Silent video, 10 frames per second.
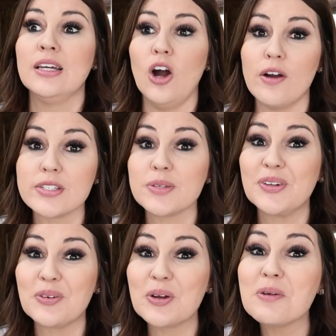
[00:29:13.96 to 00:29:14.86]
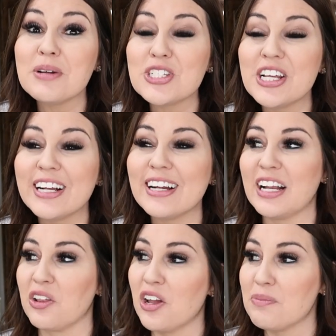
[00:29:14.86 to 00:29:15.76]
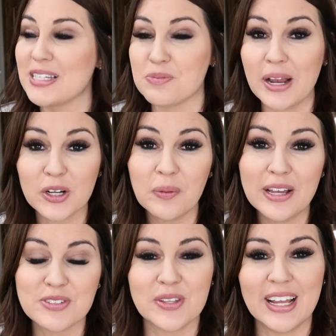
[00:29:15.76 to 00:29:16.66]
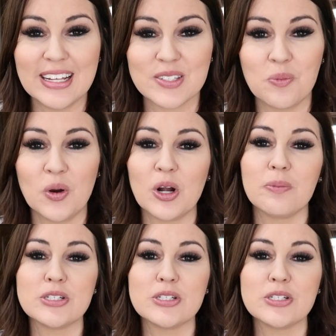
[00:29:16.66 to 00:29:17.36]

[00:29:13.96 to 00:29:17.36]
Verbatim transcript: Obviously we don't cook much here and a lot of mine's microwave, so that doesn't work.